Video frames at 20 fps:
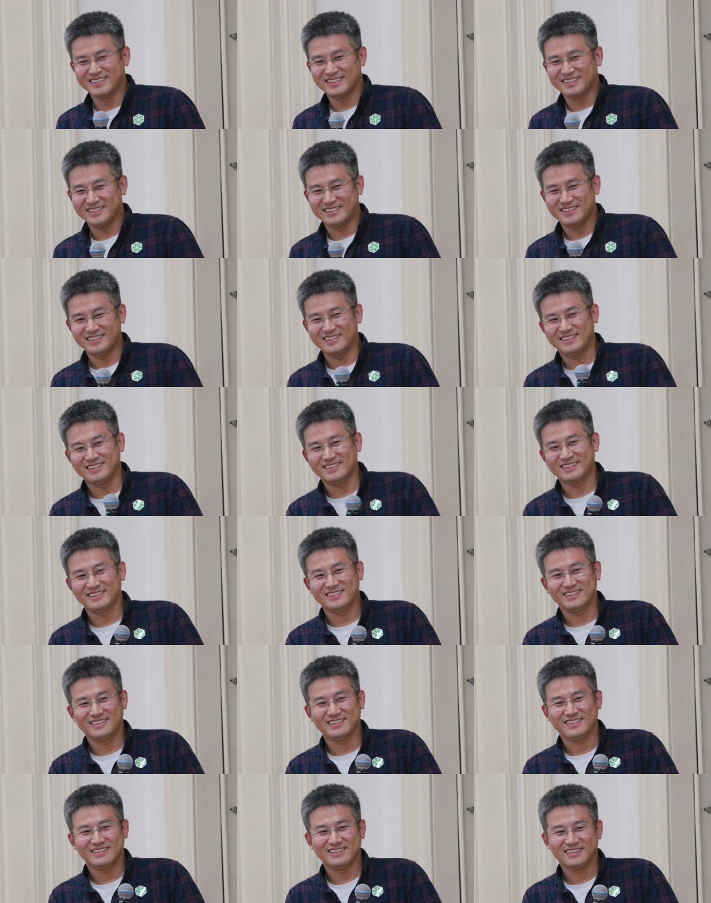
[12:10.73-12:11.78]

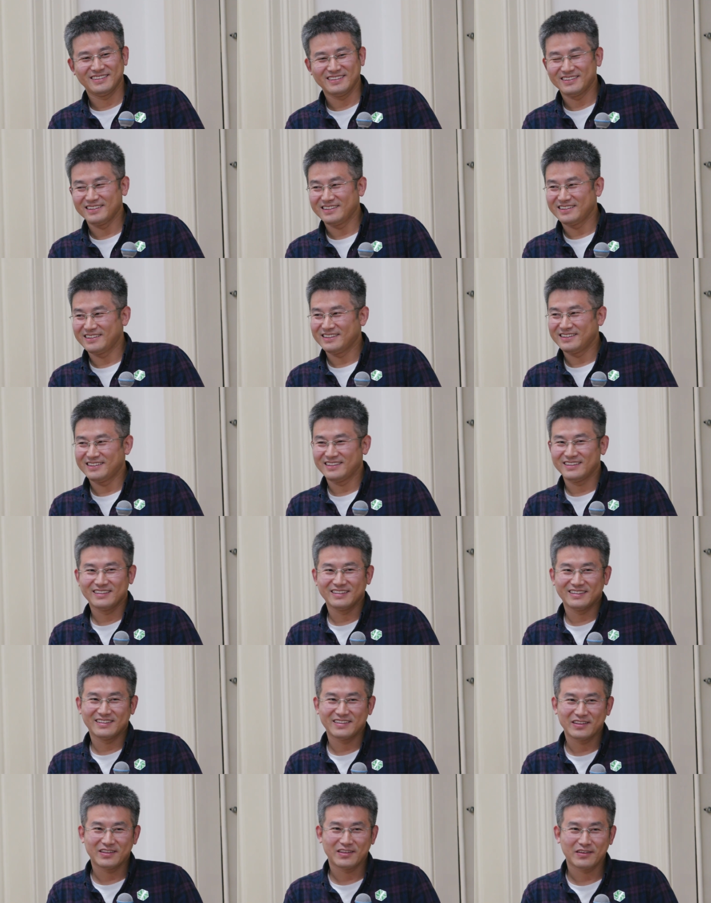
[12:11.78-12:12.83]

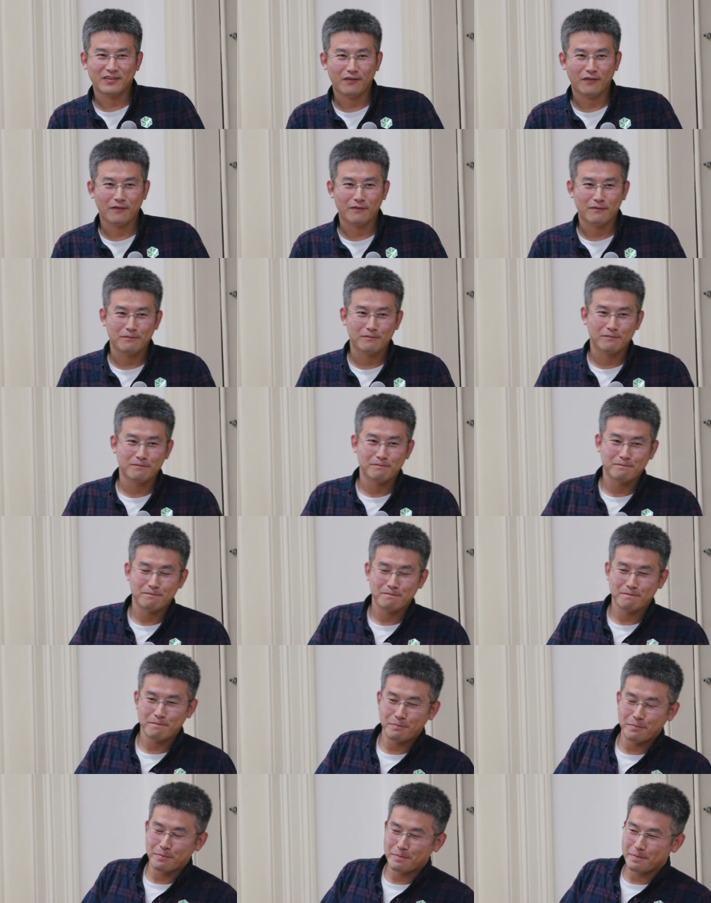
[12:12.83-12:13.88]

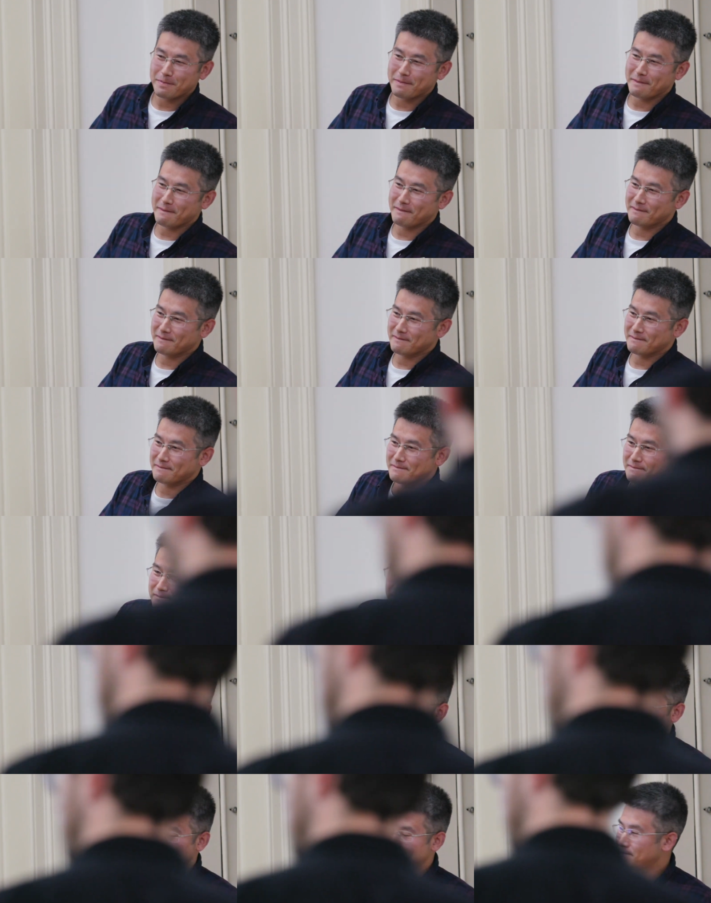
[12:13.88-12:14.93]

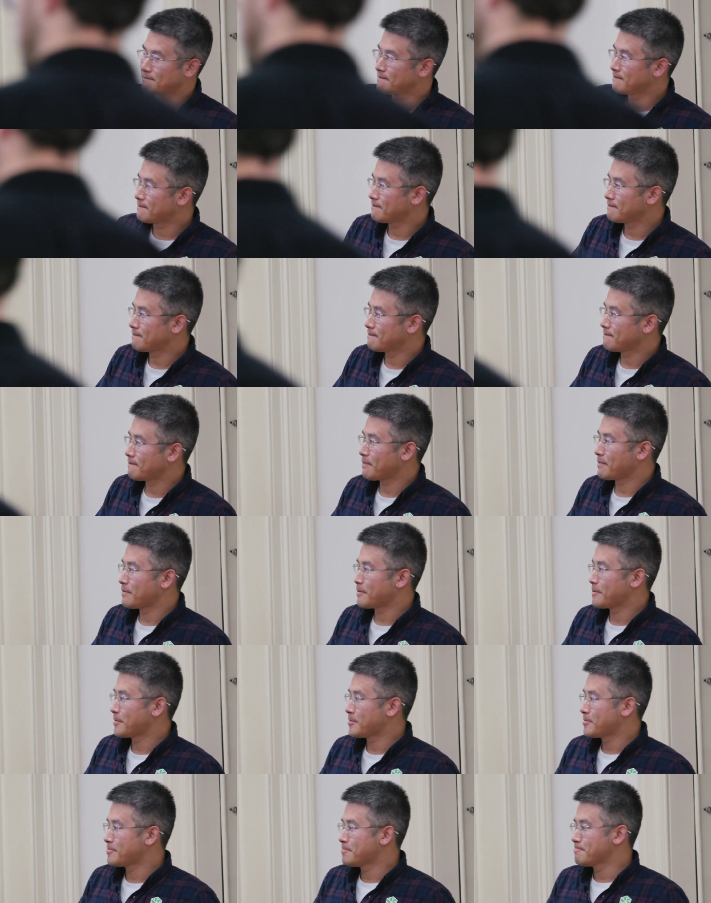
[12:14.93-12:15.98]

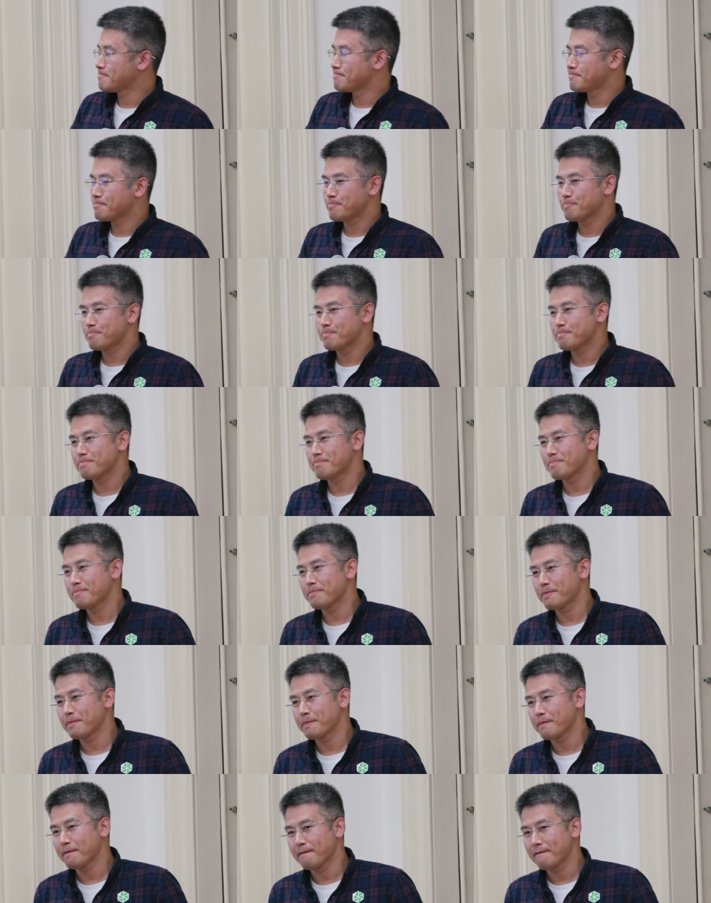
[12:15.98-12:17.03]

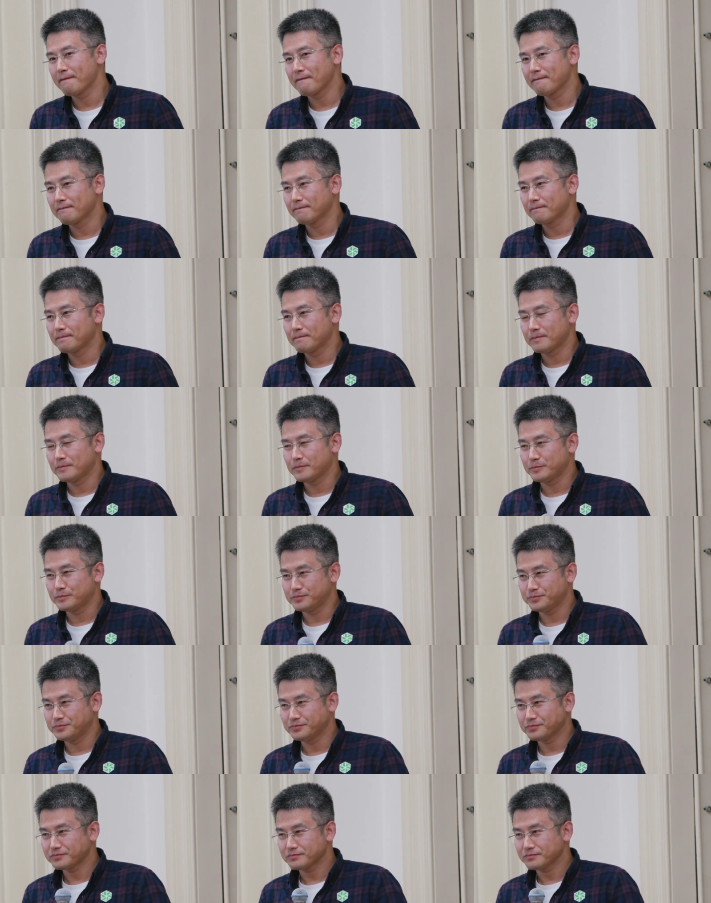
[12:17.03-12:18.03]
(silence)